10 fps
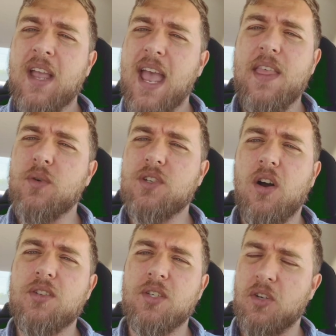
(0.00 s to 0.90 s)
And there was
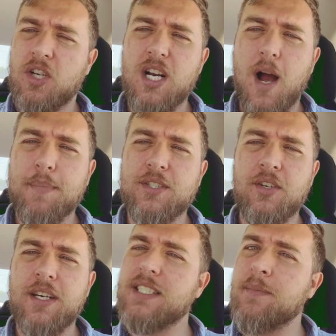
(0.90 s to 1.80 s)
also good
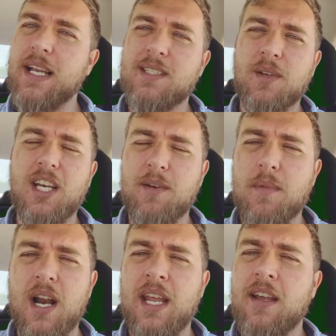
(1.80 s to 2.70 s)
opportunities to make some good
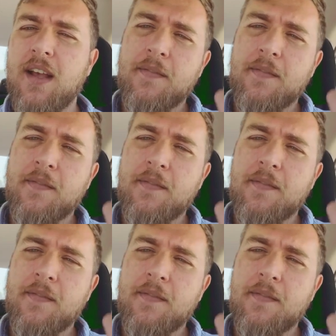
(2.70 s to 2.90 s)
money.